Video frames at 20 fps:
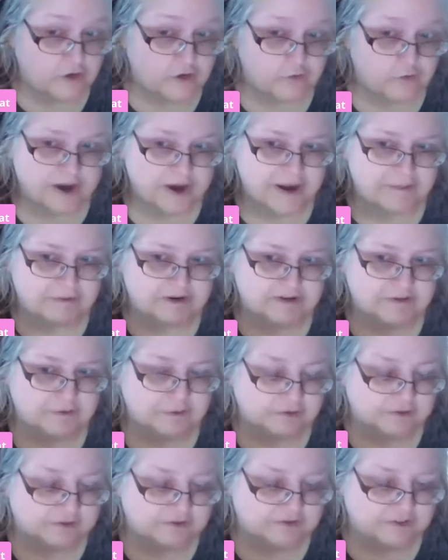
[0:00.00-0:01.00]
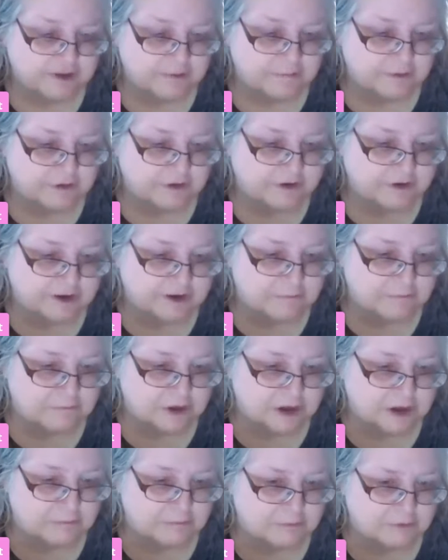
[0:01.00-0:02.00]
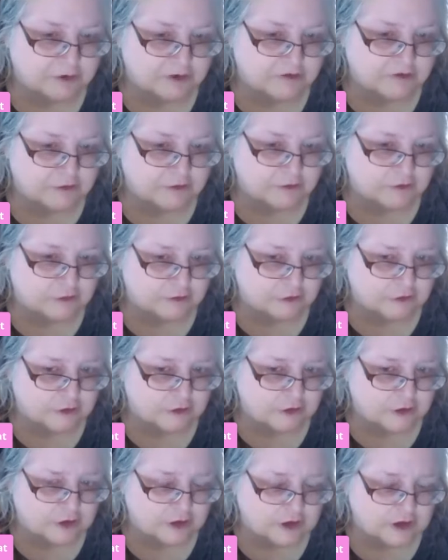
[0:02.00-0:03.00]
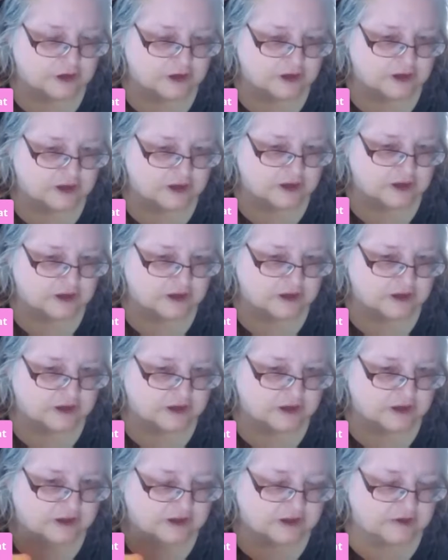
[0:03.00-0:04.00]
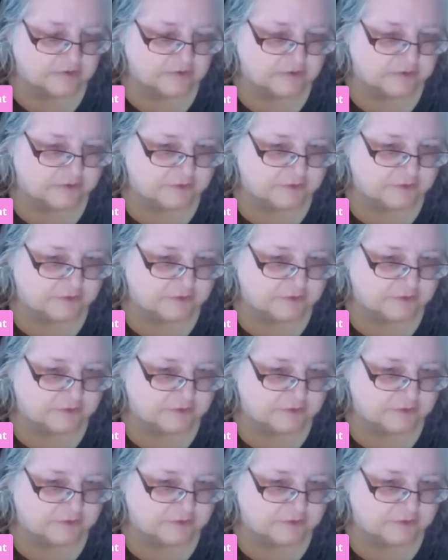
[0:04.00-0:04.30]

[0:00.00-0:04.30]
rabbits for the summer, and then my brother killed